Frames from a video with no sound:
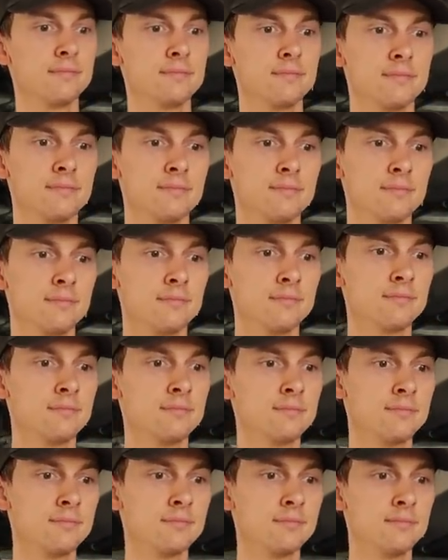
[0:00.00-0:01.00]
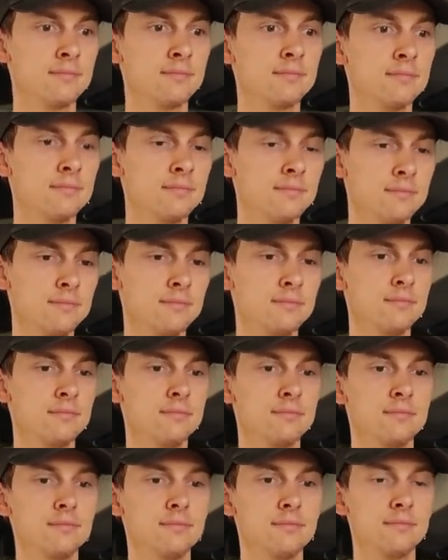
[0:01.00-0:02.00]

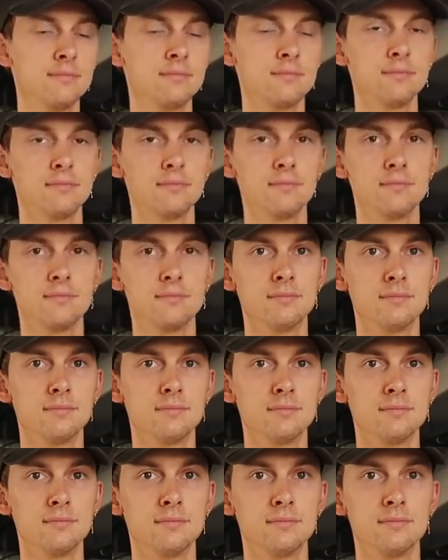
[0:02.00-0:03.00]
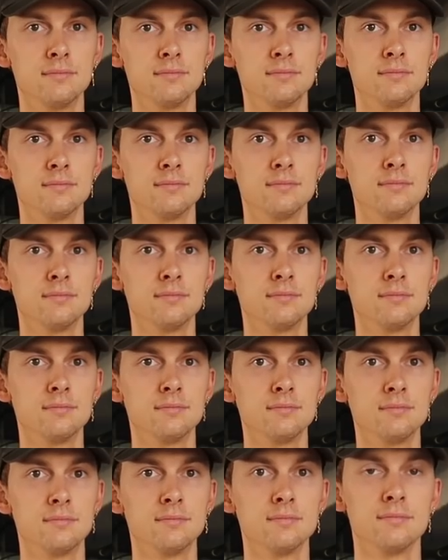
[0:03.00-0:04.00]

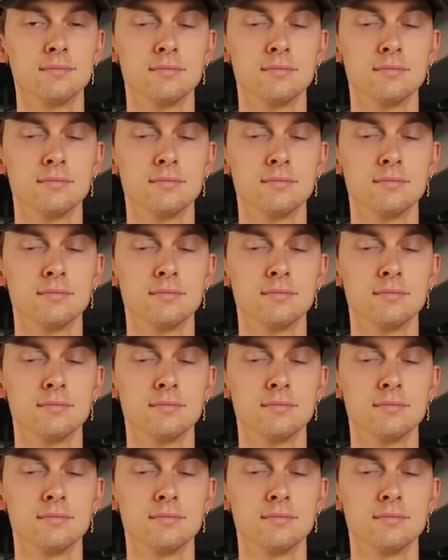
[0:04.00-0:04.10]
[no speech]